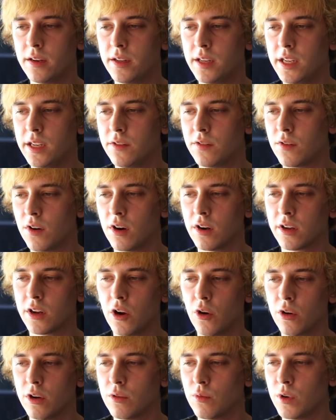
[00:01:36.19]
he started
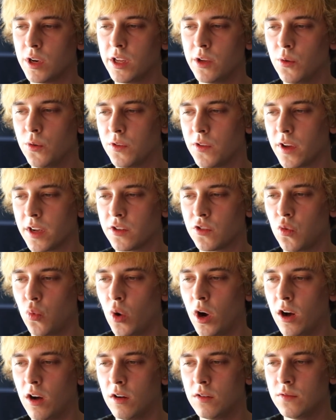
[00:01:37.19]
coding when he was like
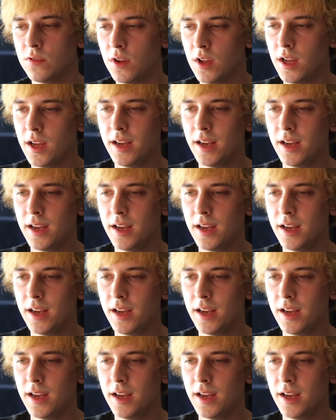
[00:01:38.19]
twelve.